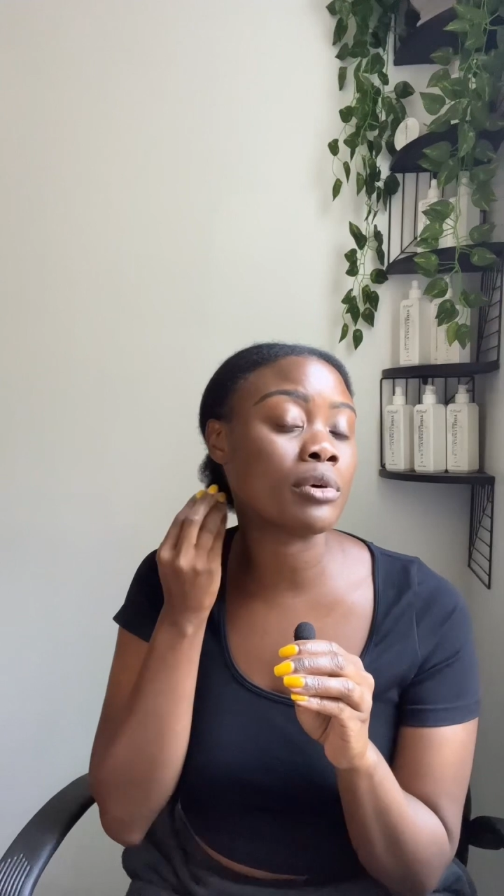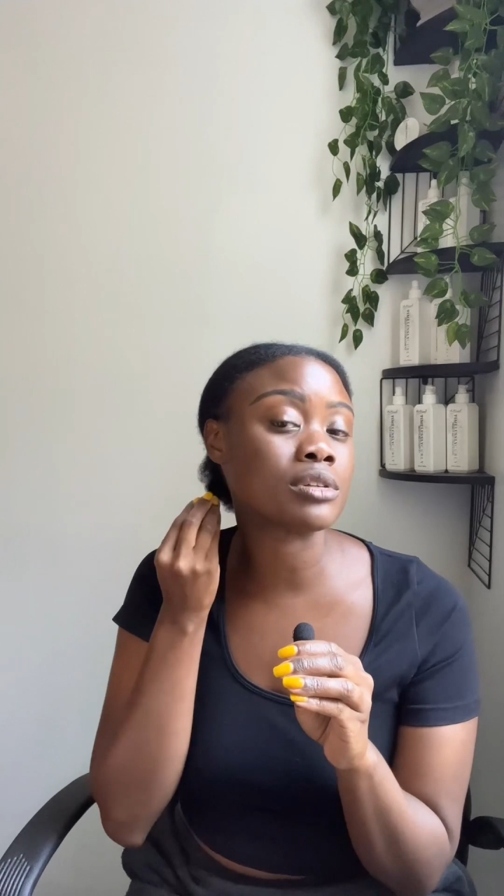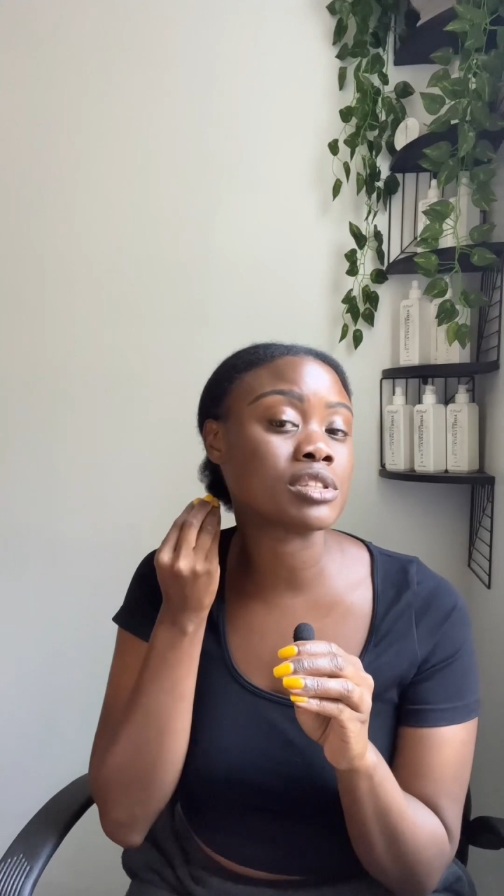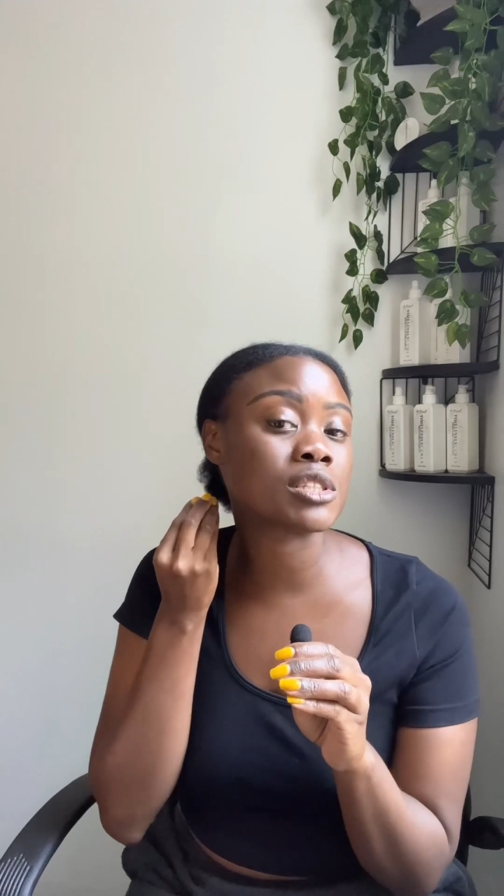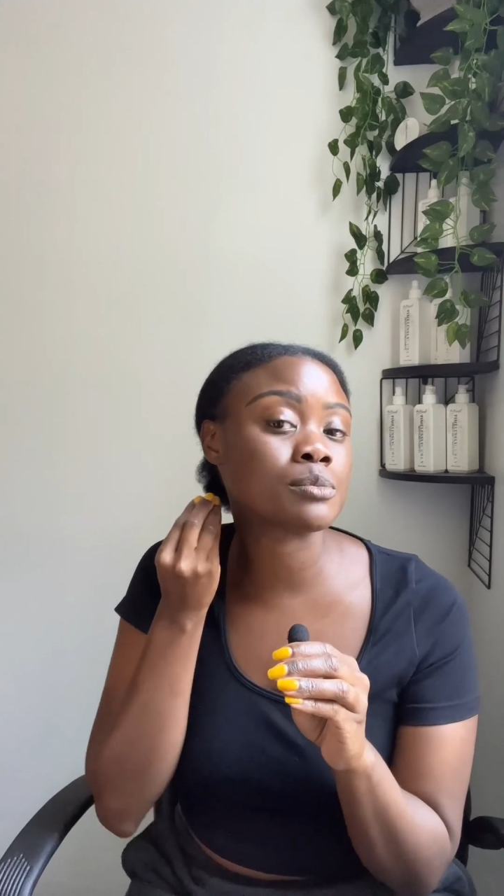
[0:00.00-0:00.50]
a
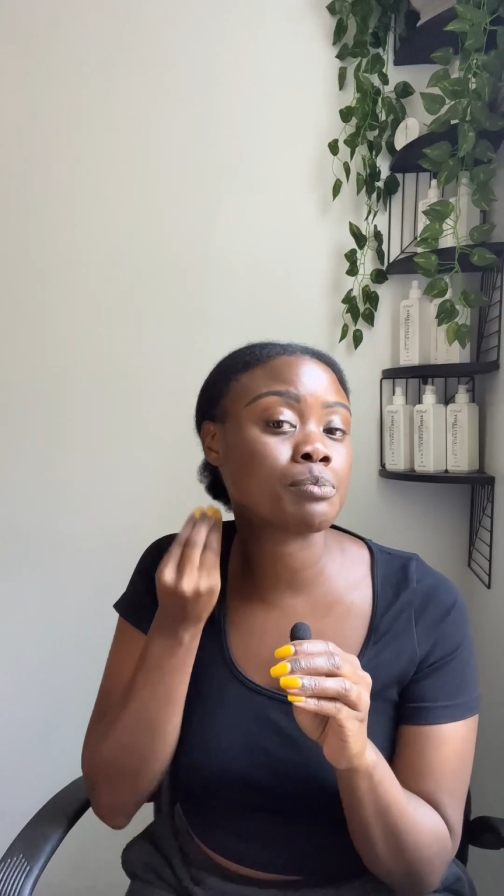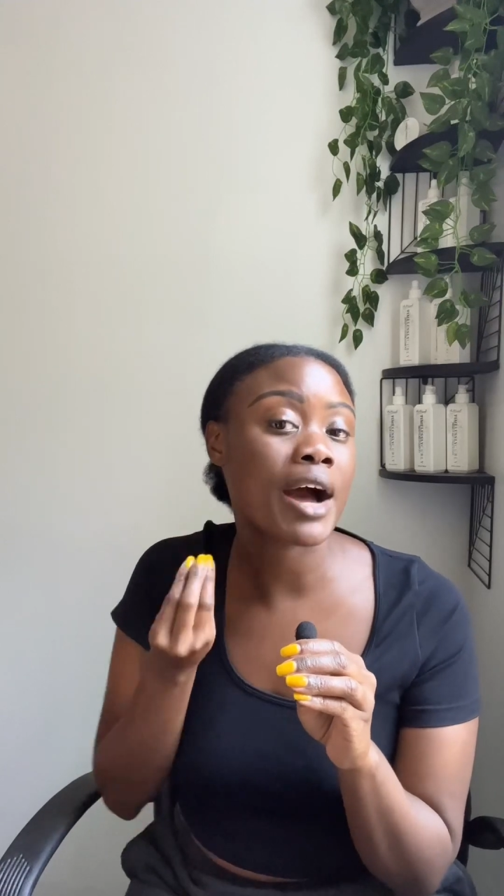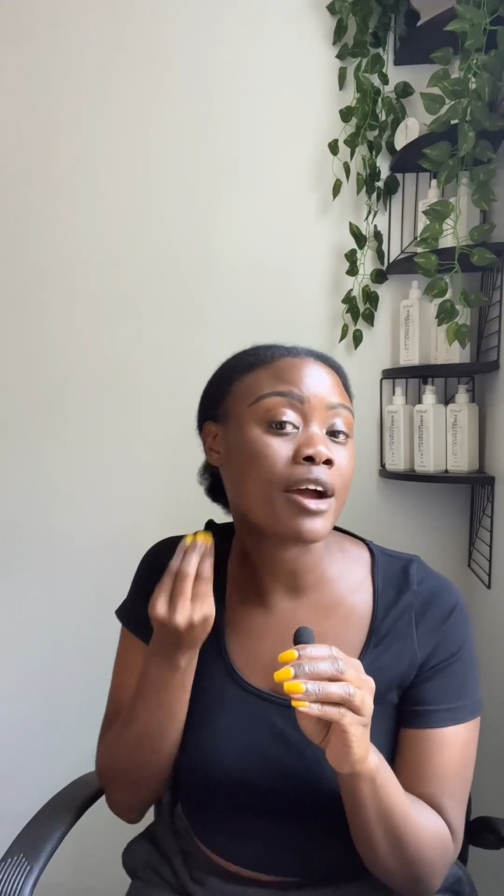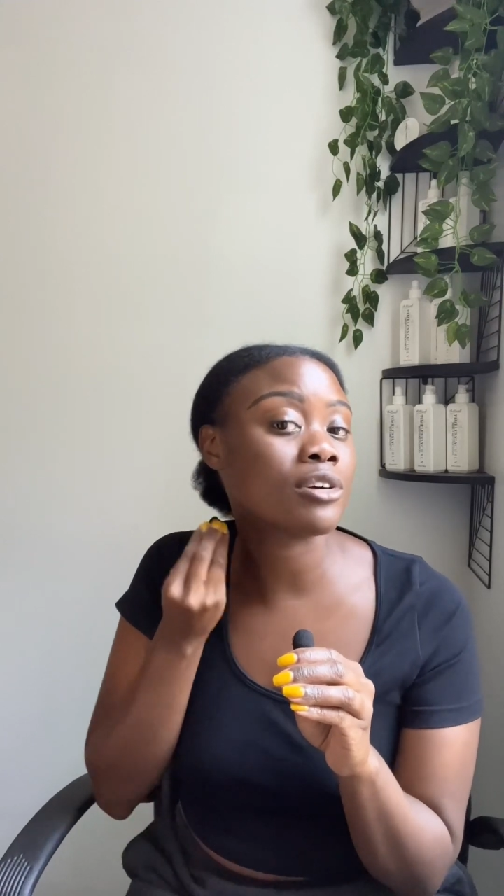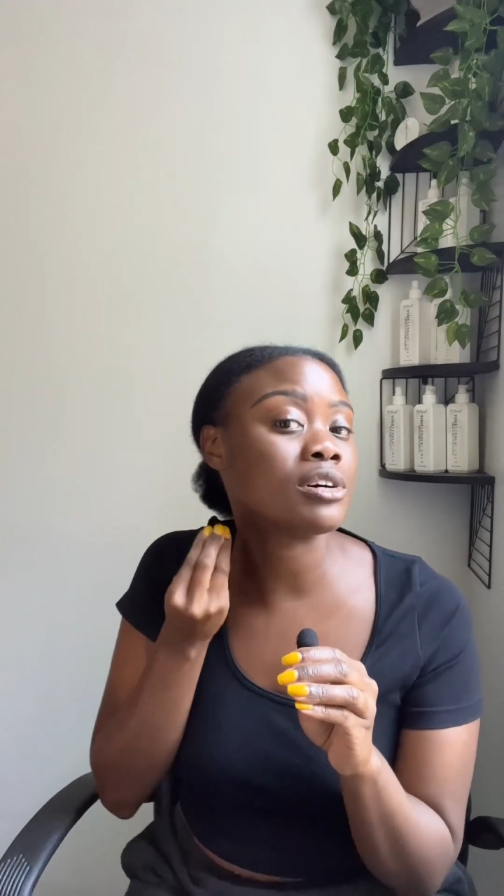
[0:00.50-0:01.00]

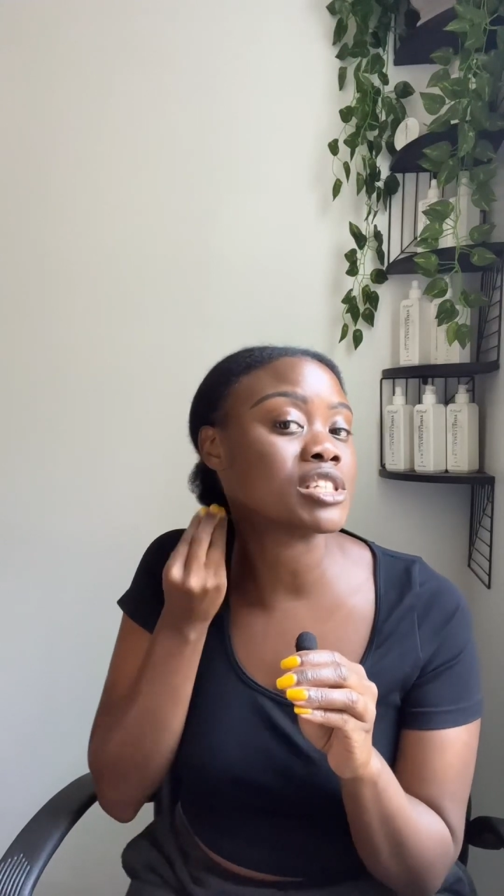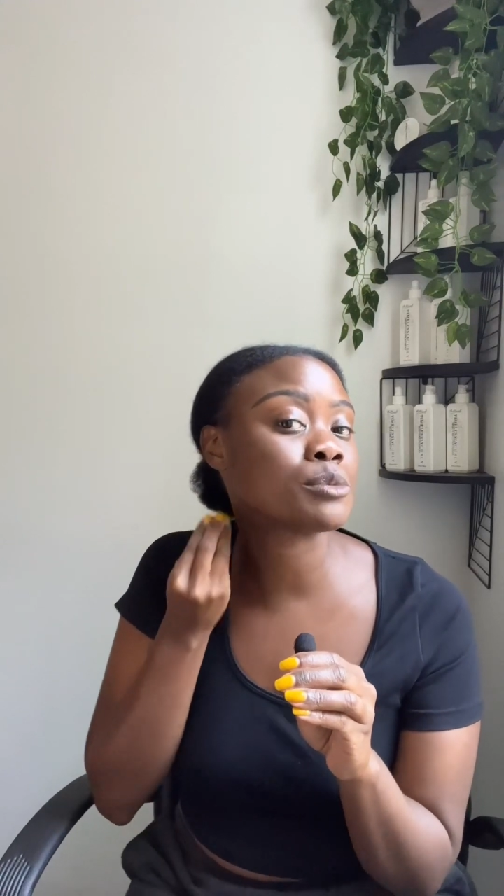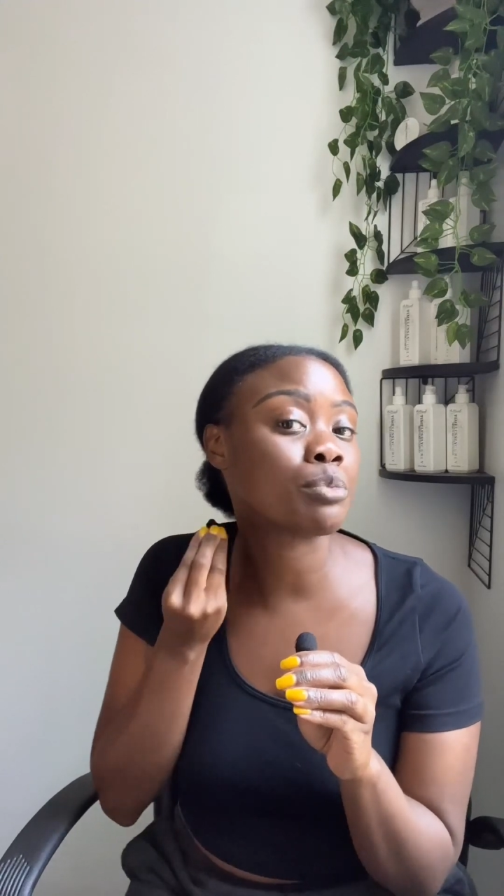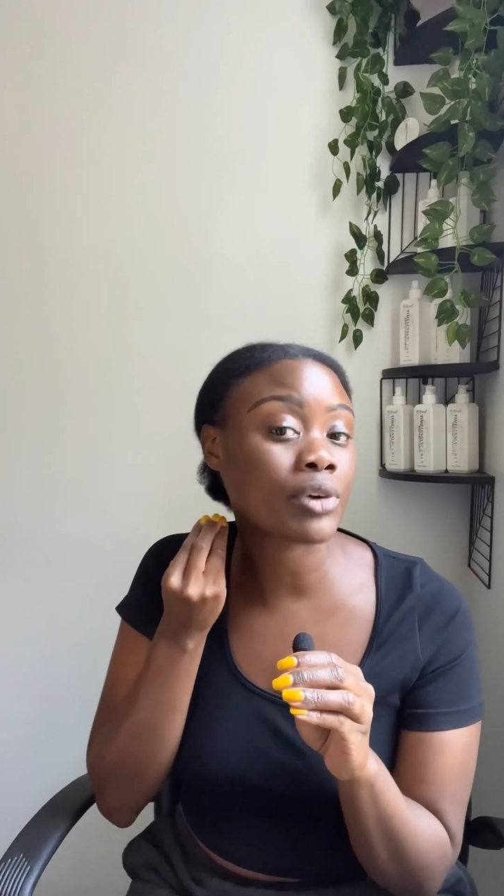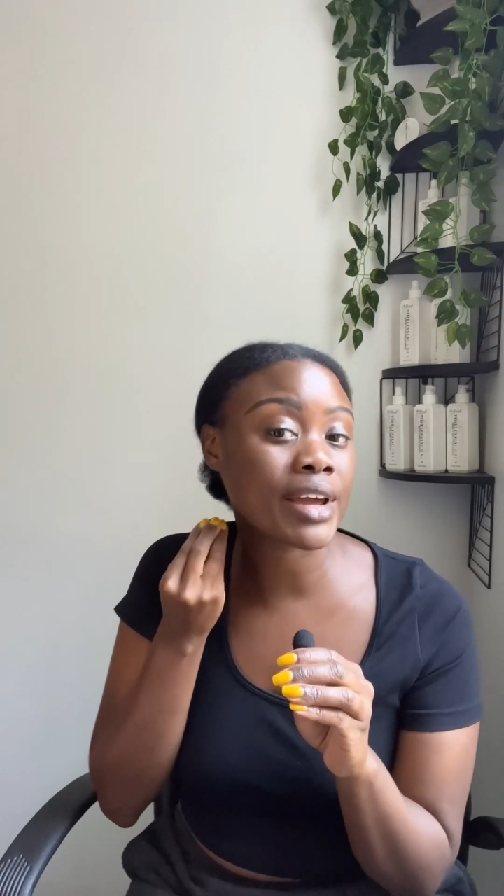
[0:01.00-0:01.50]
spiral, a
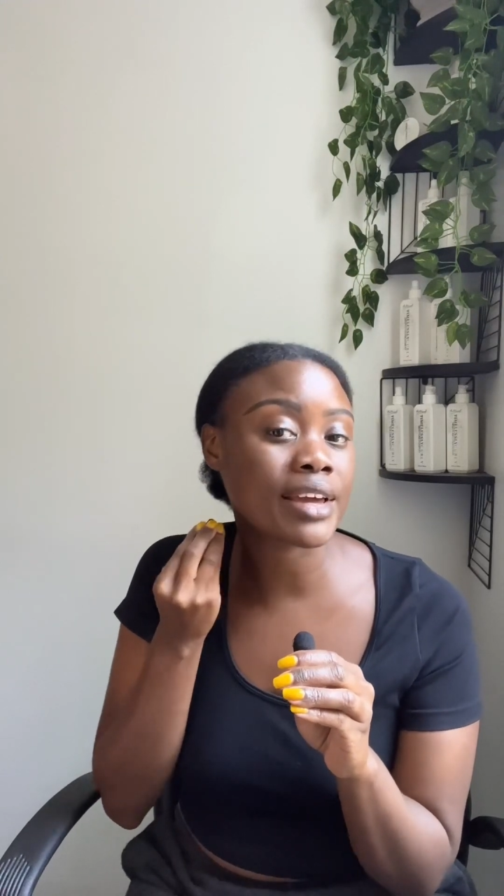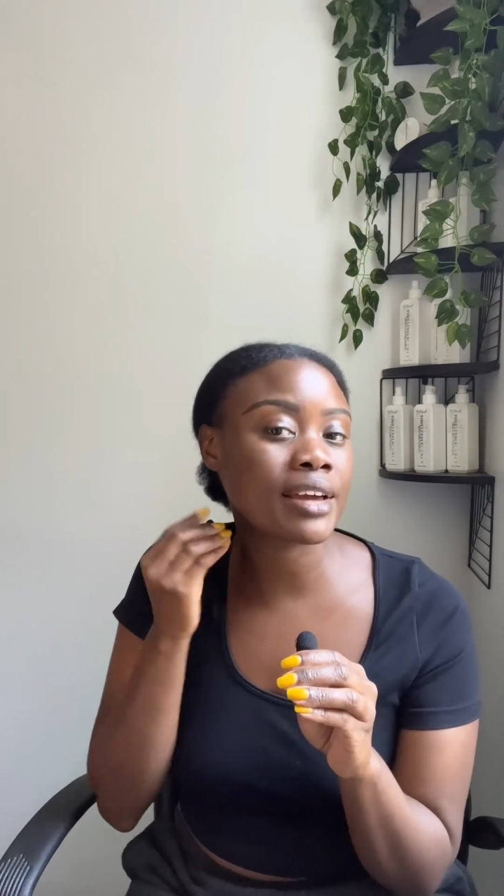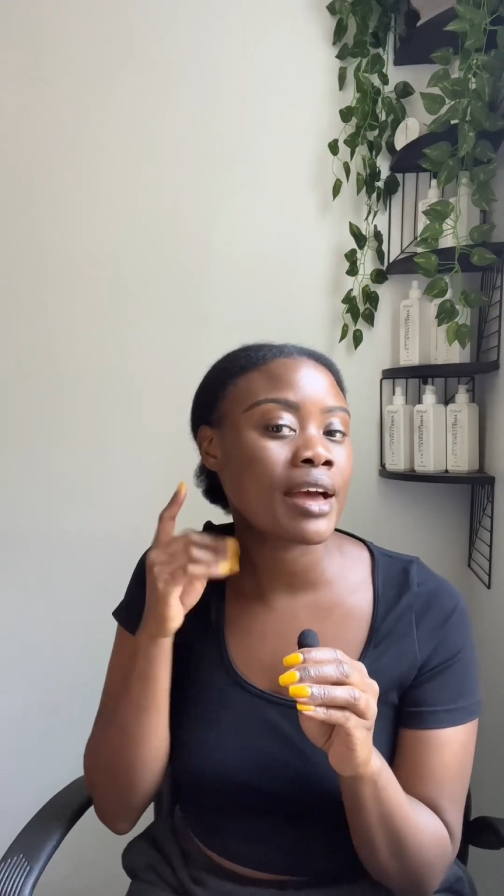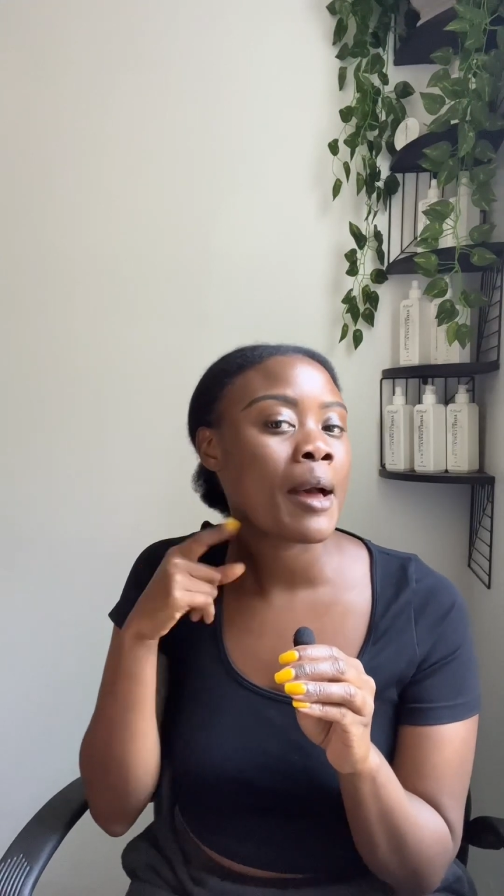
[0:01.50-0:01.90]
spring,